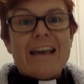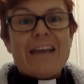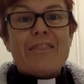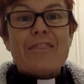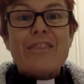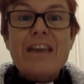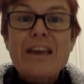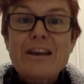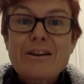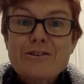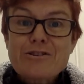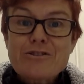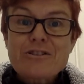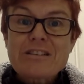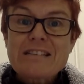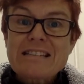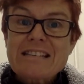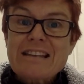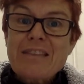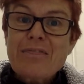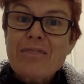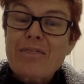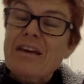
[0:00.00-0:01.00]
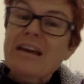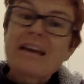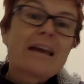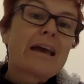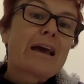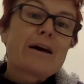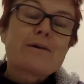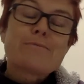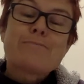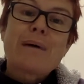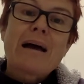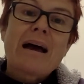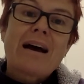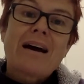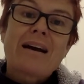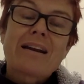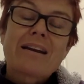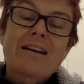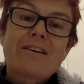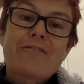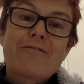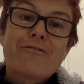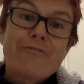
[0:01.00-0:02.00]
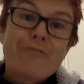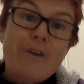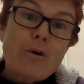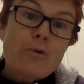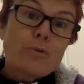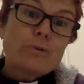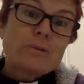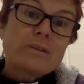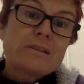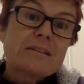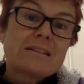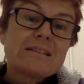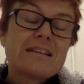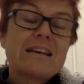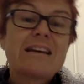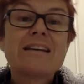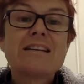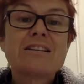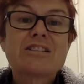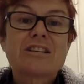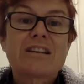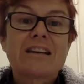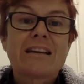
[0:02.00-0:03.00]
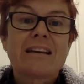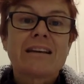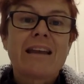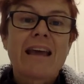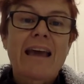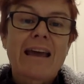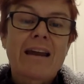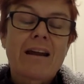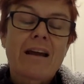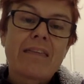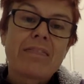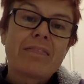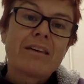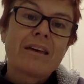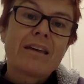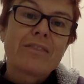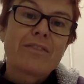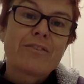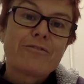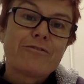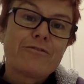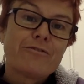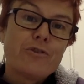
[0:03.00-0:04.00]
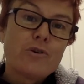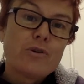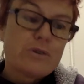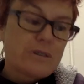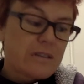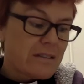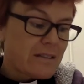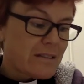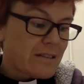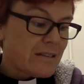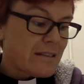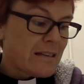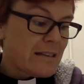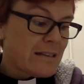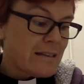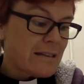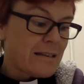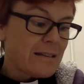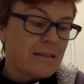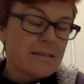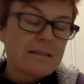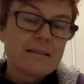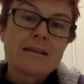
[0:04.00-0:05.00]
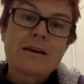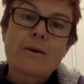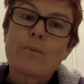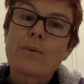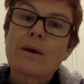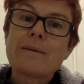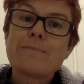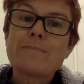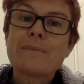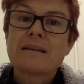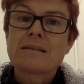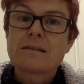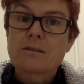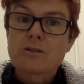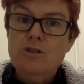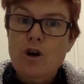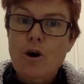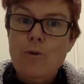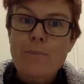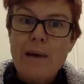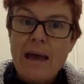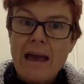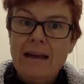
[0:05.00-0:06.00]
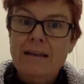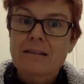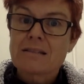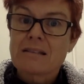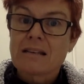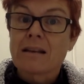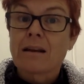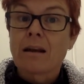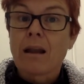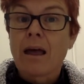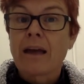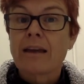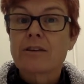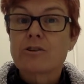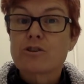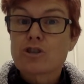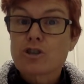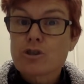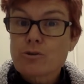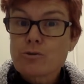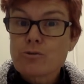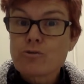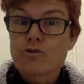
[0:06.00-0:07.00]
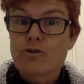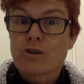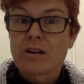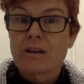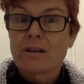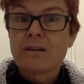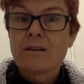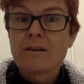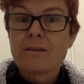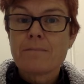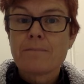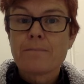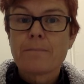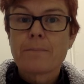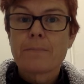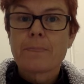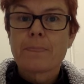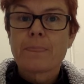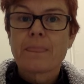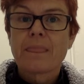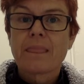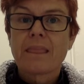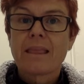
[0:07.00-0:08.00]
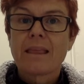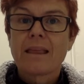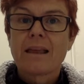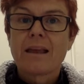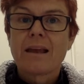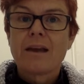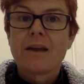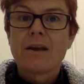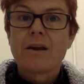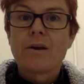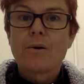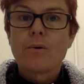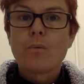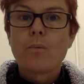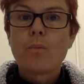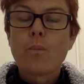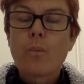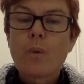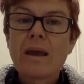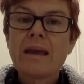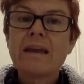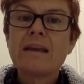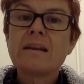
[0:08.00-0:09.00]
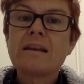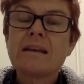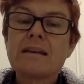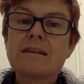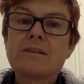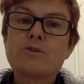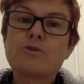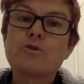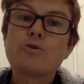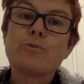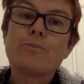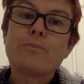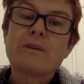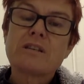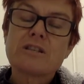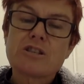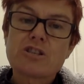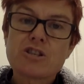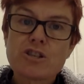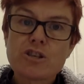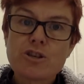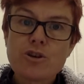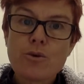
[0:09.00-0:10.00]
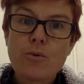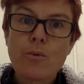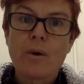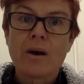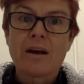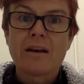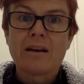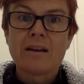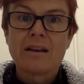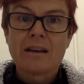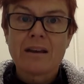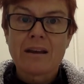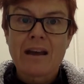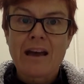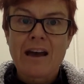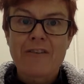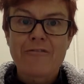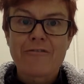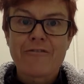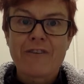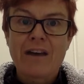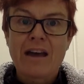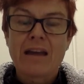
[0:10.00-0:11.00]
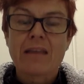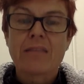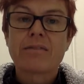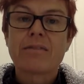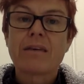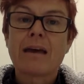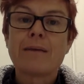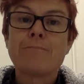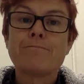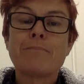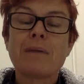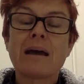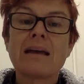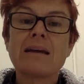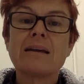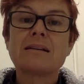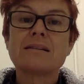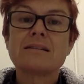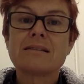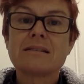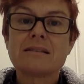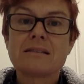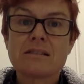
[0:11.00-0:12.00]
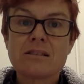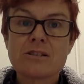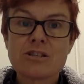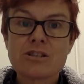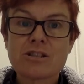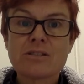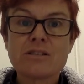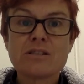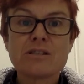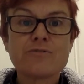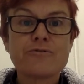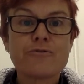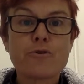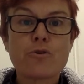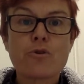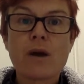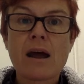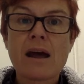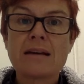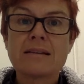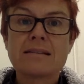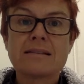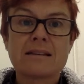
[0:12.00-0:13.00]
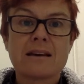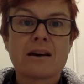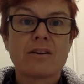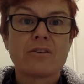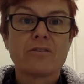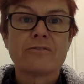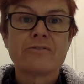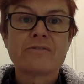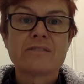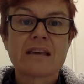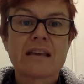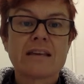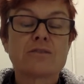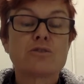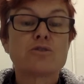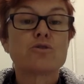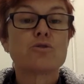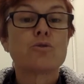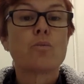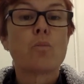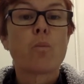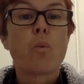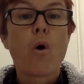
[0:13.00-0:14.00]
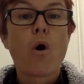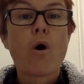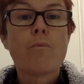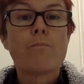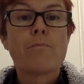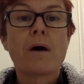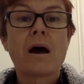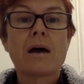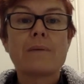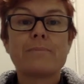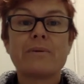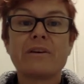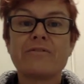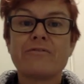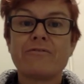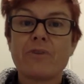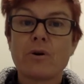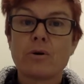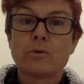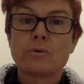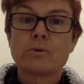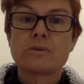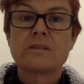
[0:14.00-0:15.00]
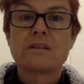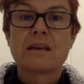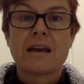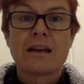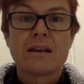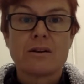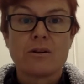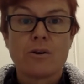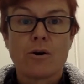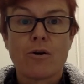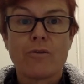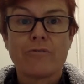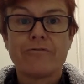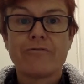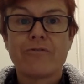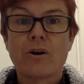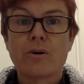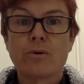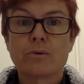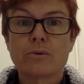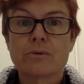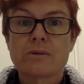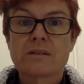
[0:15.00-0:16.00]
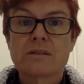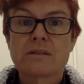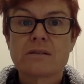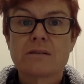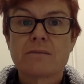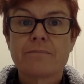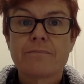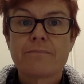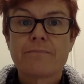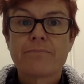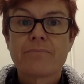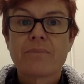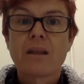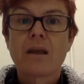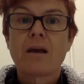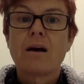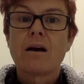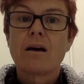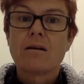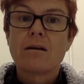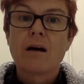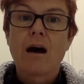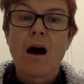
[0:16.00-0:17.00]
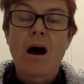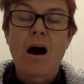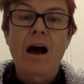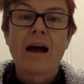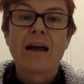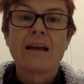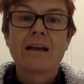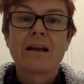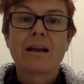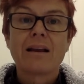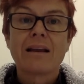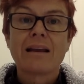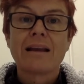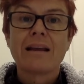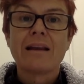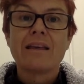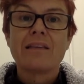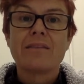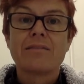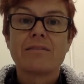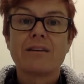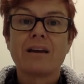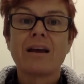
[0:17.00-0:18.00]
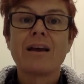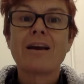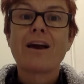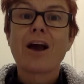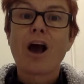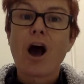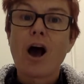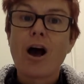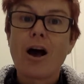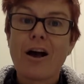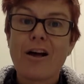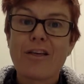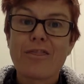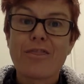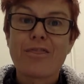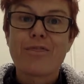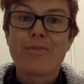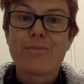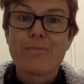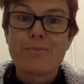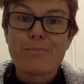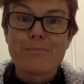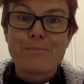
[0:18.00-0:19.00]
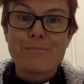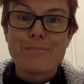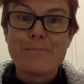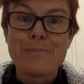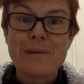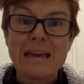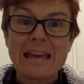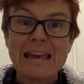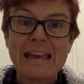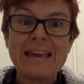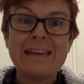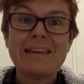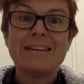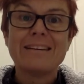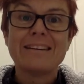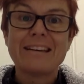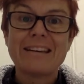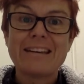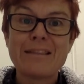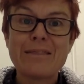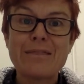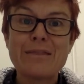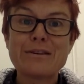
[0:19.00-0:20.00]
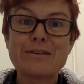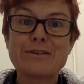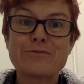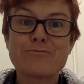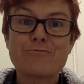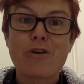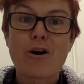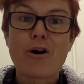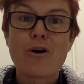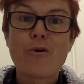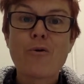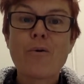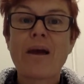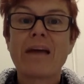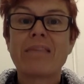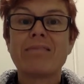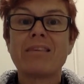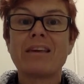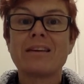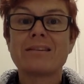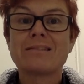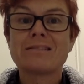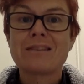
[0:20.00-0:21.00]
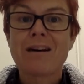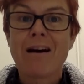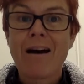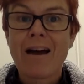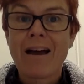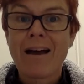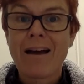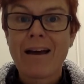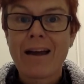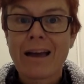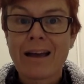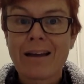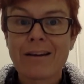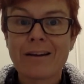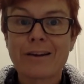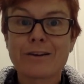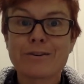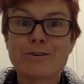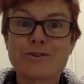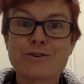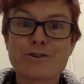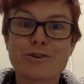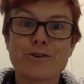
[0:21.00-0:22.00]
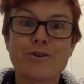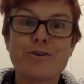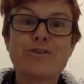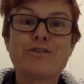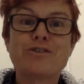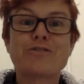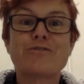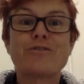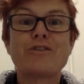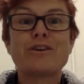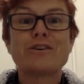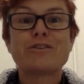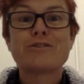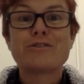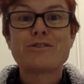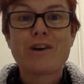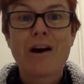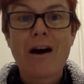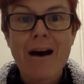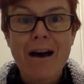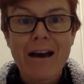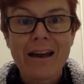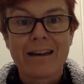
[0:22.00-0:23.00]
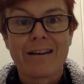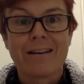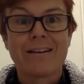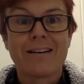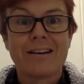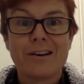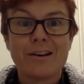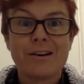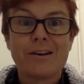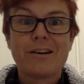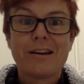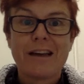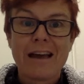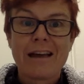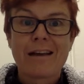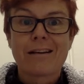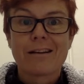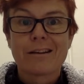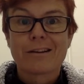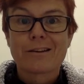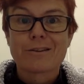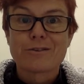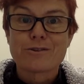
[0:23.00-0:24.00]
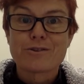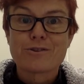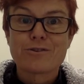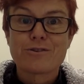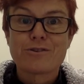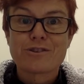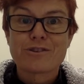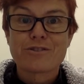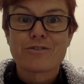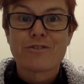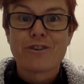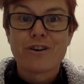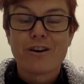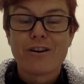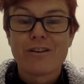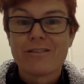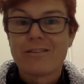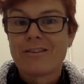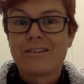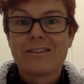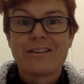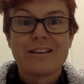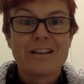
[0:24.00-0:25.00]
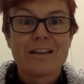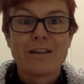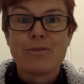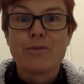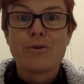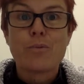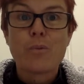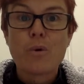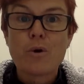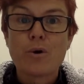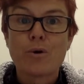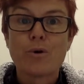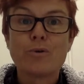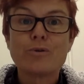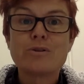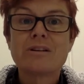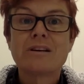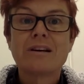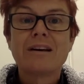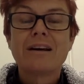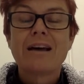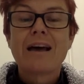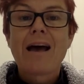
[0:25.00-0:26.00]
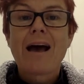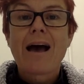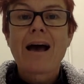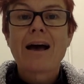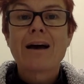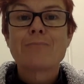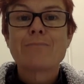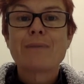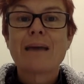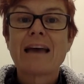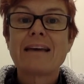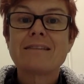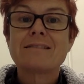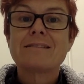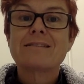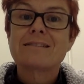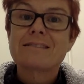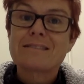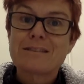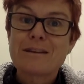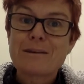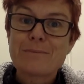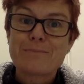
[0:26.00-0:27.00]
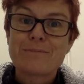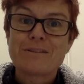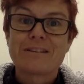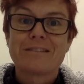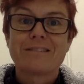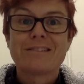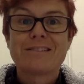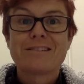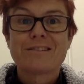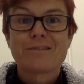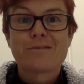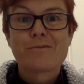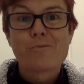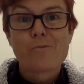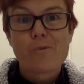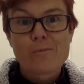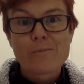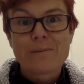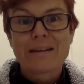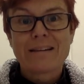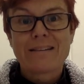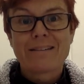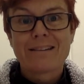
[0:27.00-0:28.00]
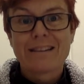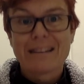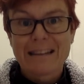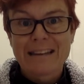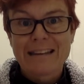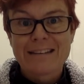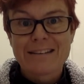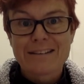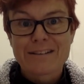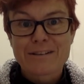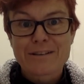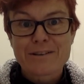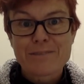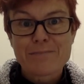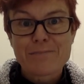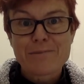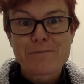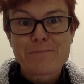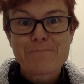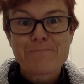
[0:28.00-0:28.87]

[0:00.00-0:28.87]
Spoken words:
the interesting thing about false teaching, and I think the first sentence that we must stop acting like children, we need to mature in our faith and make decisions for ourselves as to what might be false and not false. I clearly think me in this role and the entire Anglican Church and the entire Anglican Church in the world has accepted woman leadership.